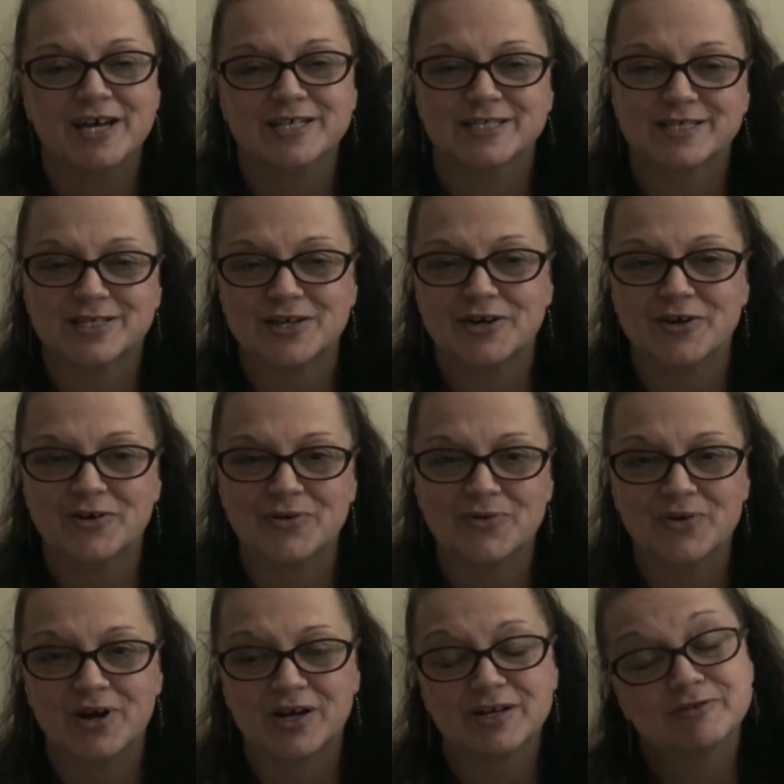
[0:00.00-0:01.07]

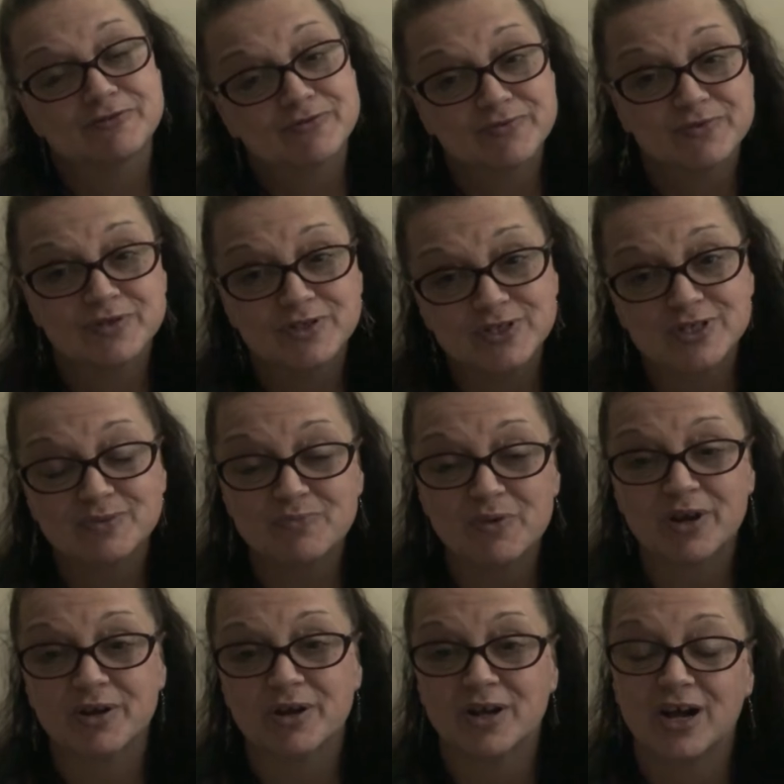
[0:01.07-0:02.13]
So it's just
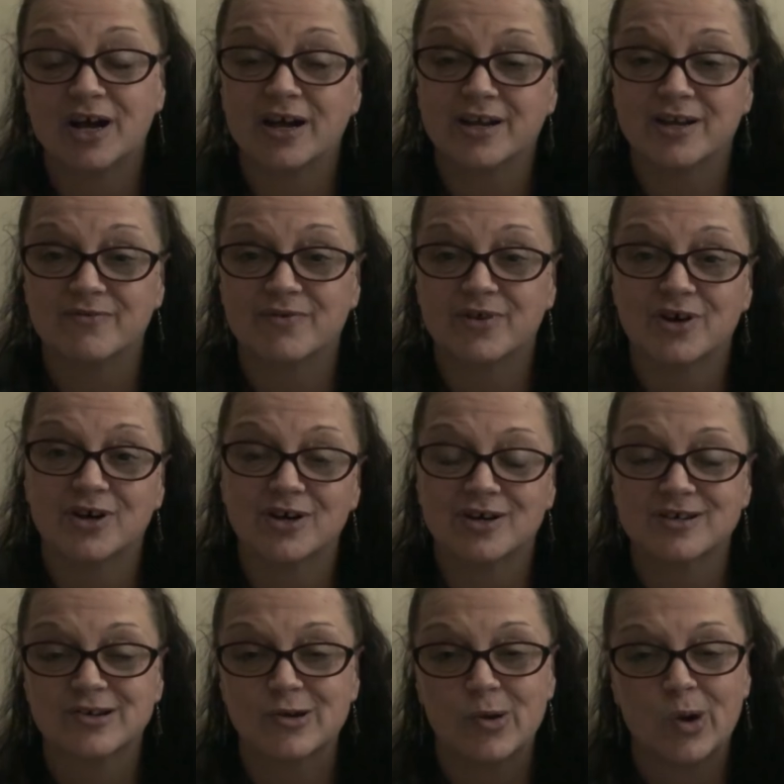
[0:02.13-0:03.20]
been a kind of a
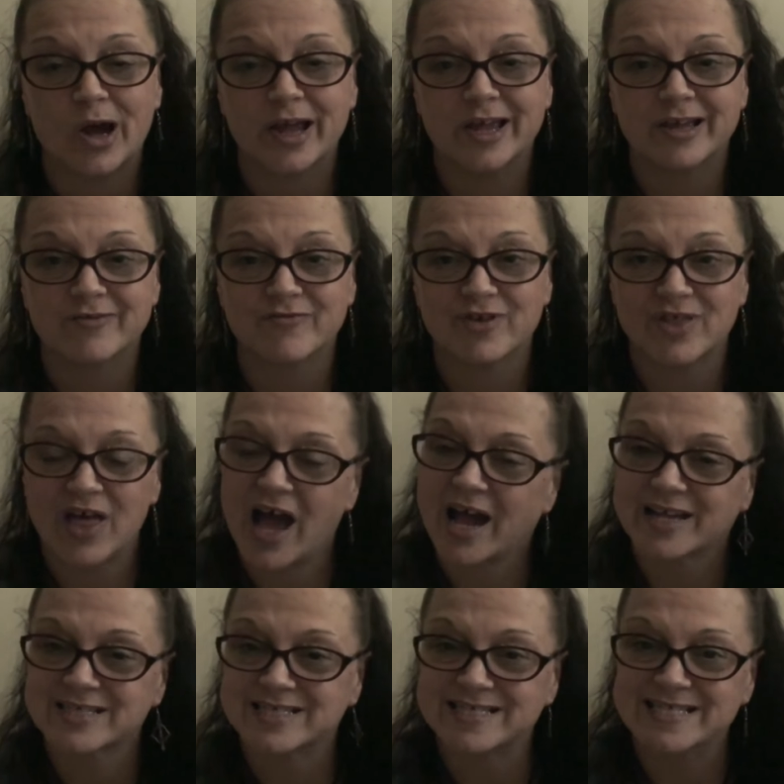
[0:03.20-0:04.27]
quiet,
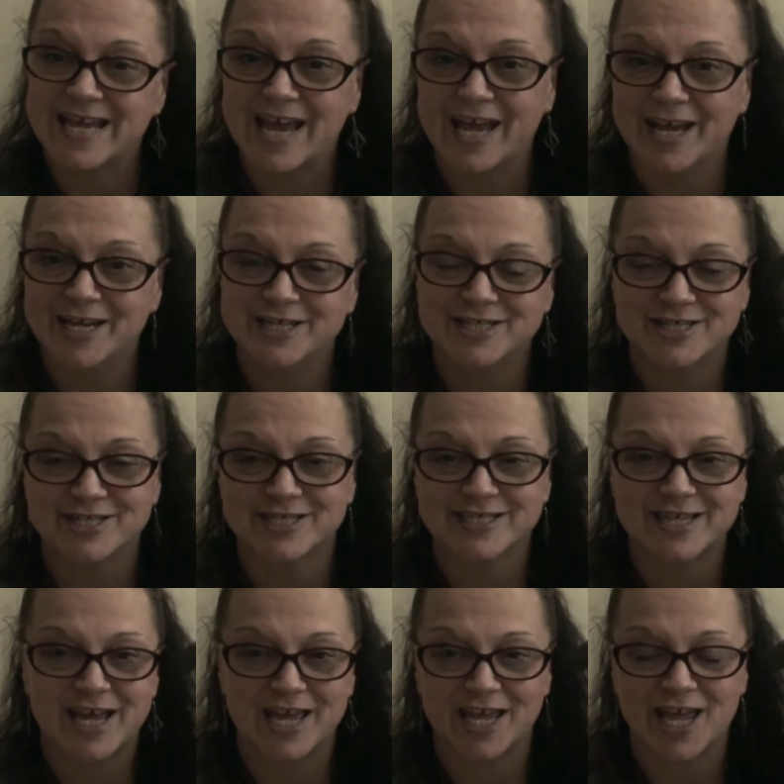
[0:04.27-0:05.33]
relaxed day,
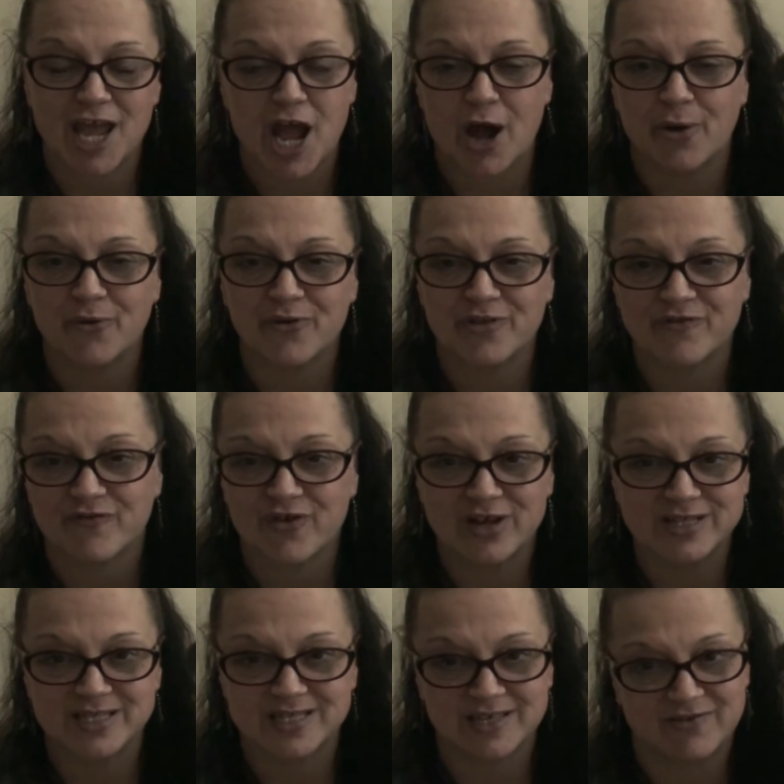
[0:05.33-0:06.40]
just hanging out with
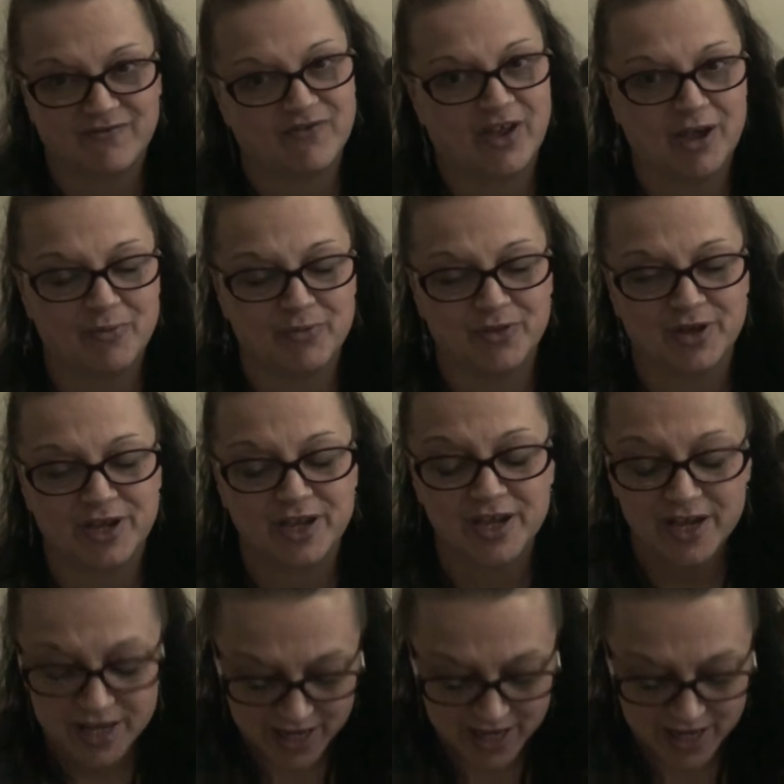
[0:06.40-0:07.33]
friends and family.